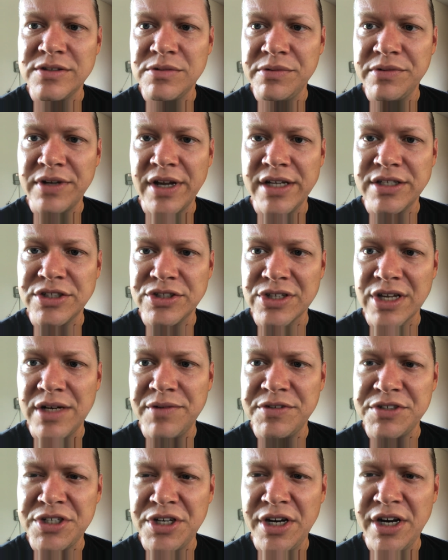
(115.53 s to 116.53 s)
So we've got just kind
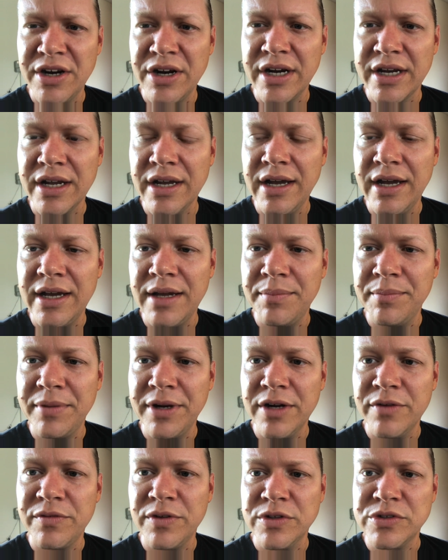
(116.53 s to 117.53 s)
of a generic
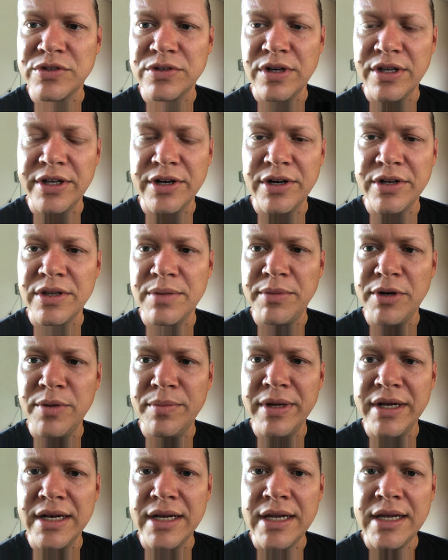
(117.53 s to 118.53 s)
air filter on there at the
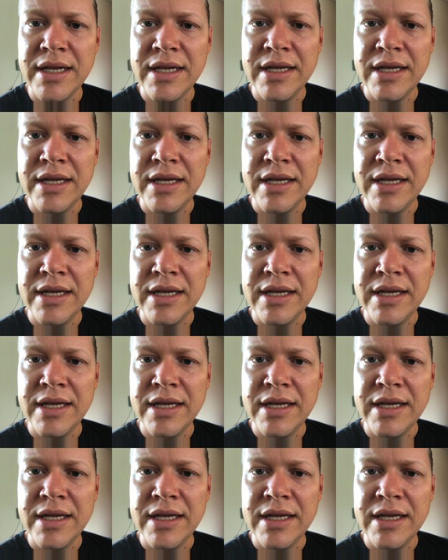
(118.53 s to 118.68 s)
moment.